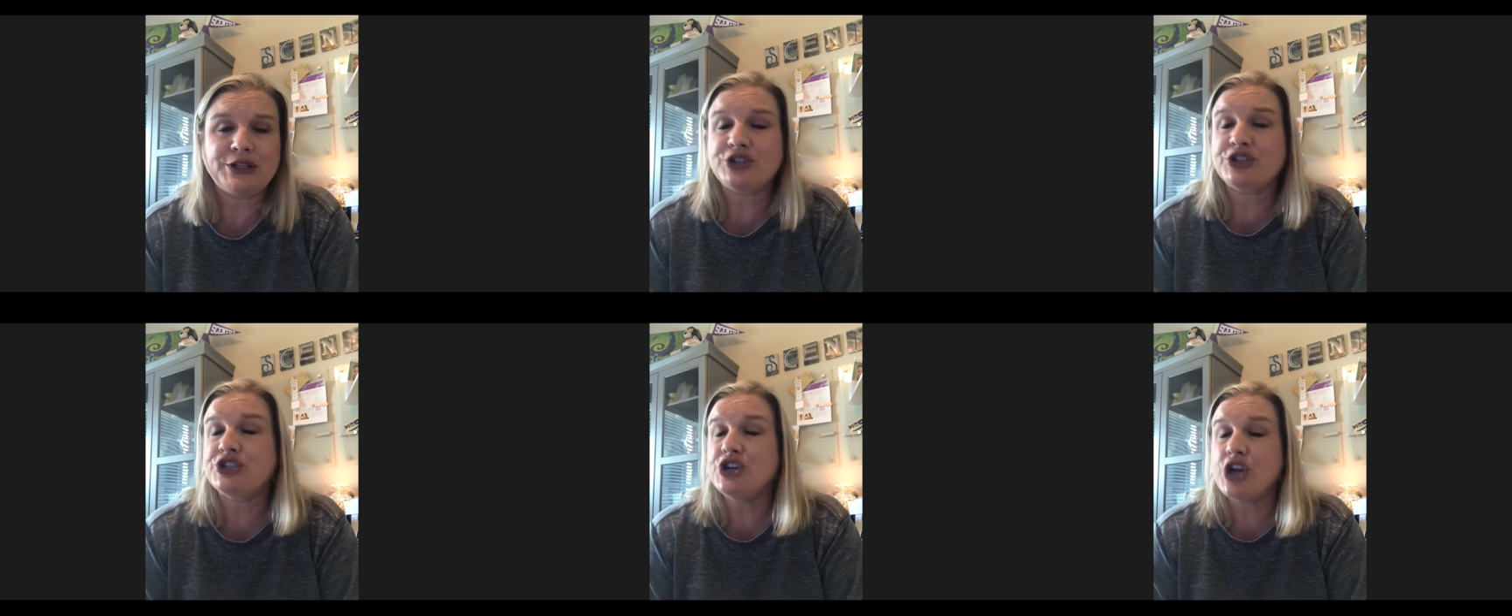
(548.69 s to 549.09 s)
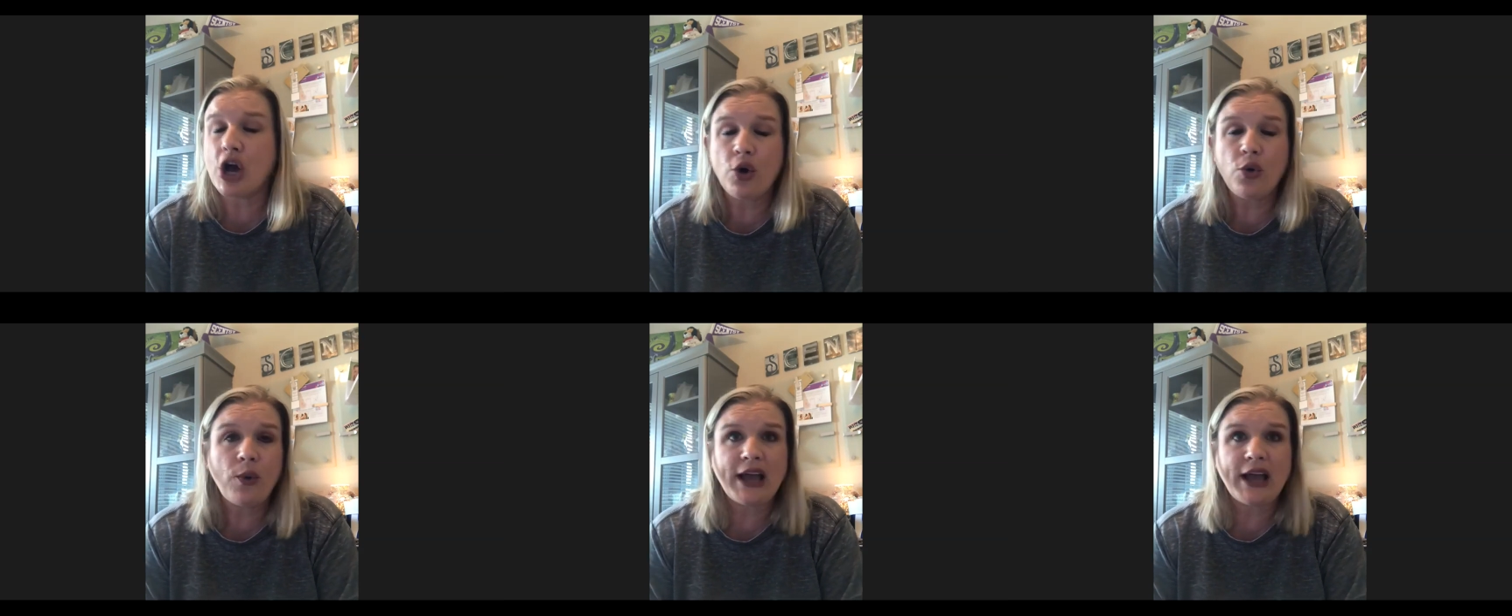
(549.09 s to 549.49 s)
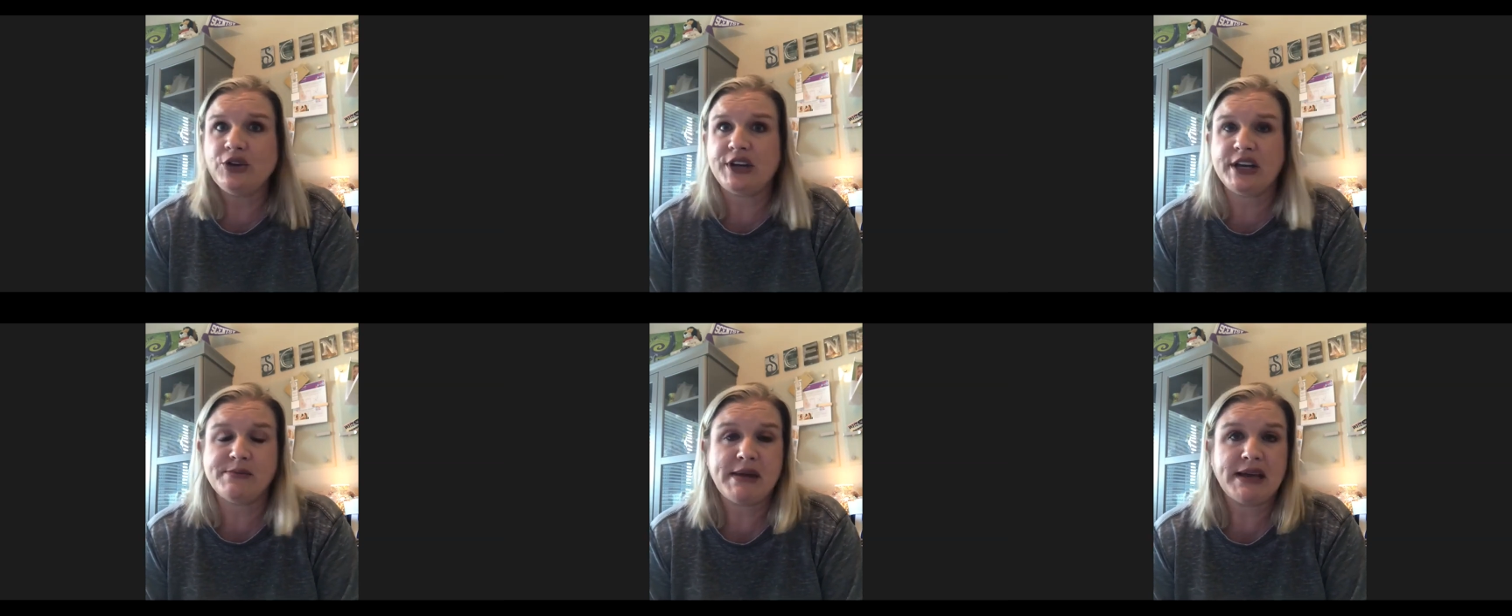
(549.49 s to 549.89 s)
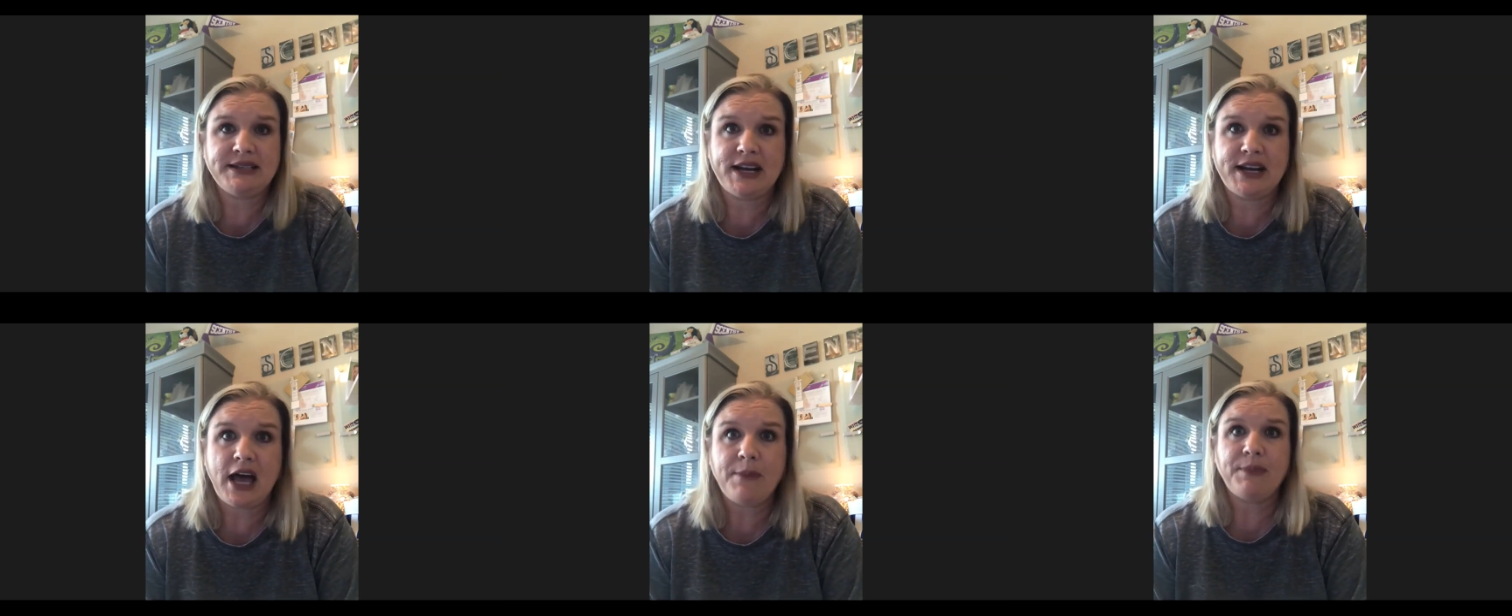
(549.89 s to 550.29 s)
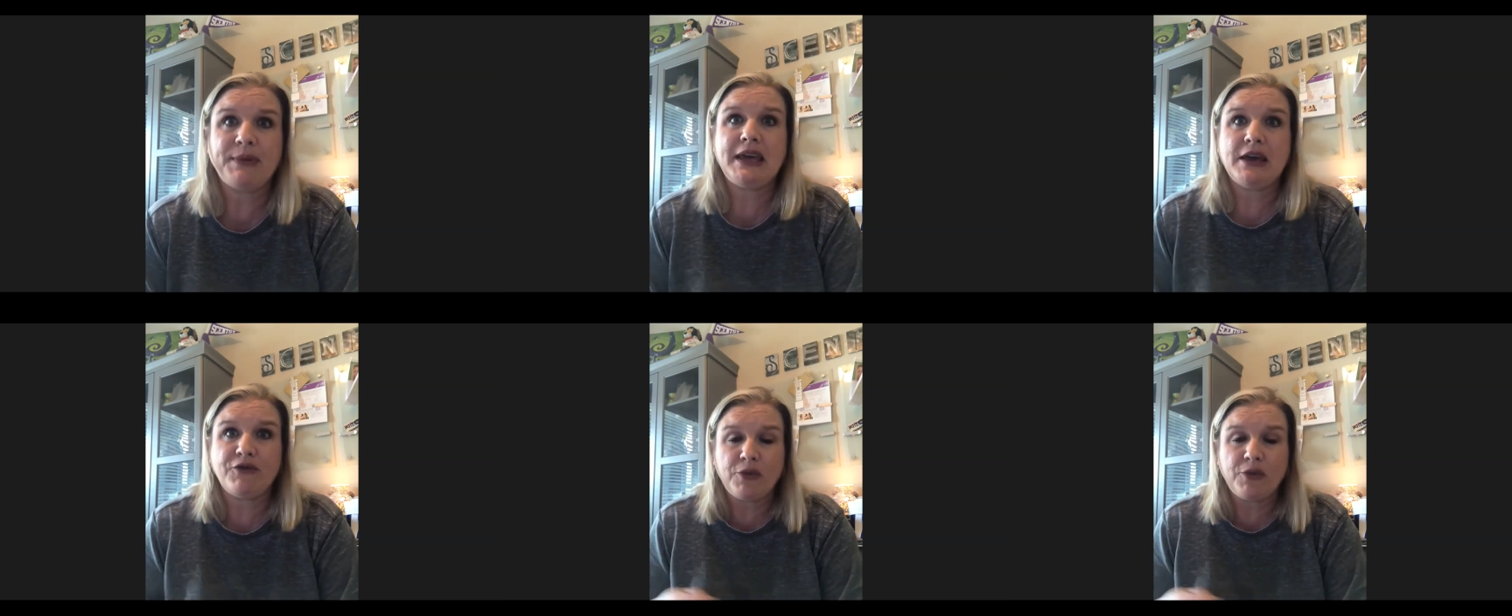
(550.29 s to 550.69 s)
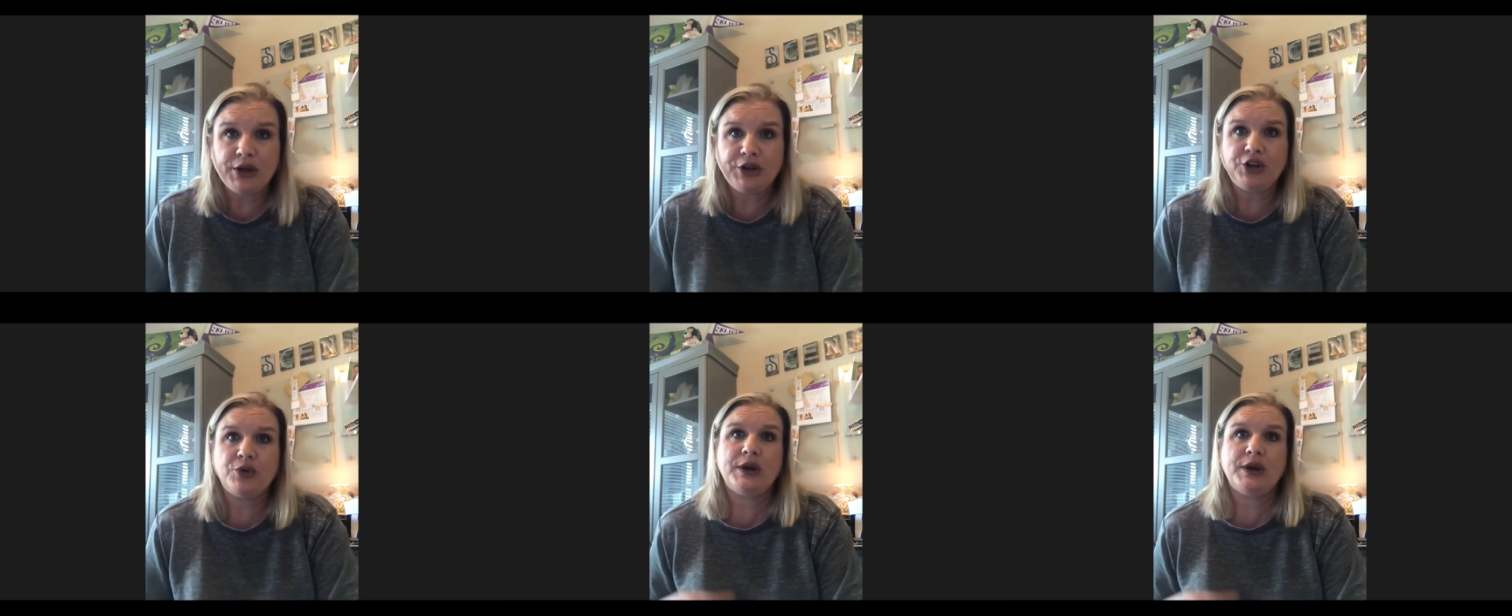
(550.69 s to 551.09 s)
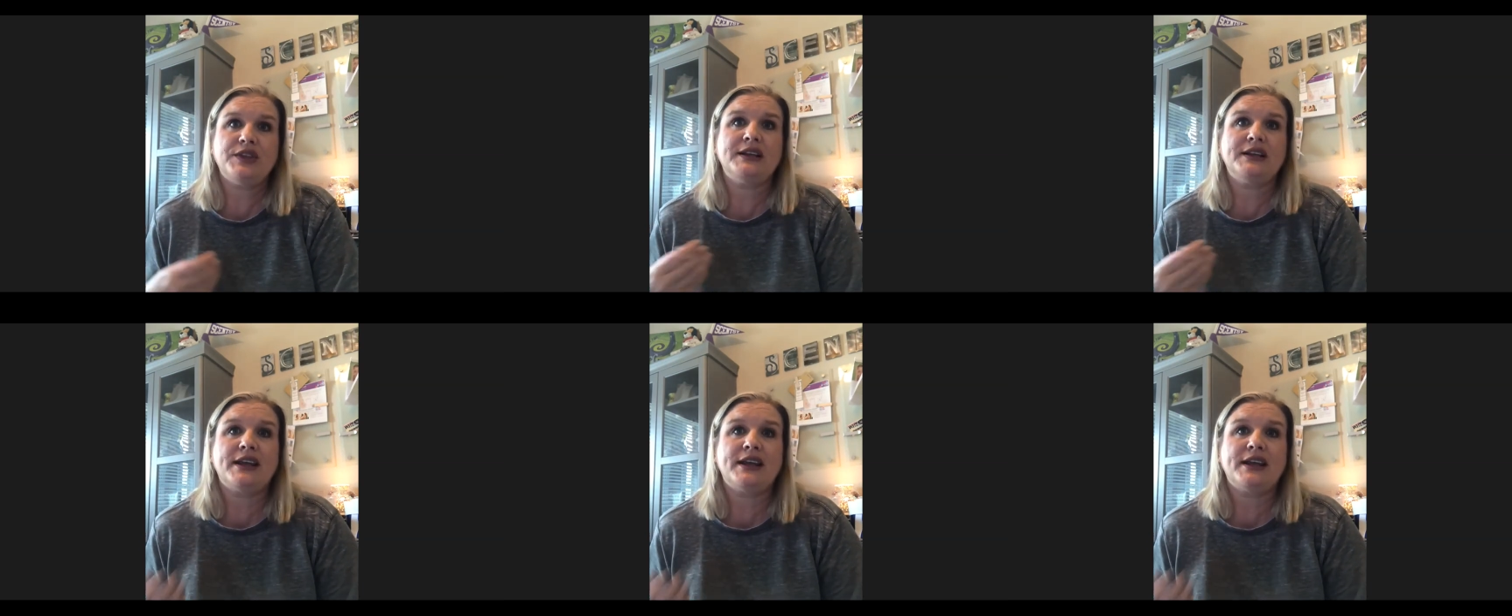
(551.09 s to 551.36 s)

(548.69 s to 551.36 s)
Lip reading: There's no way you can mess it up. Get familiar with it.